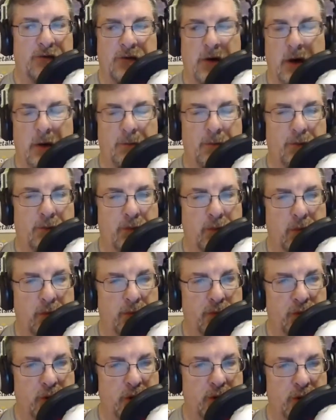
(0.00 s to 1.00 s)
up
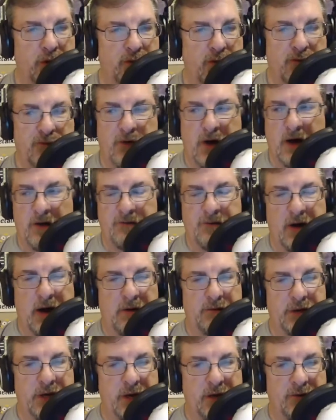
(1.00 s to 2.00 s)
searching for
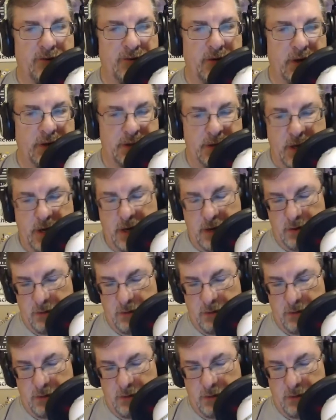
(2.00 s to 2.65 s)
5.5s, he can fix that.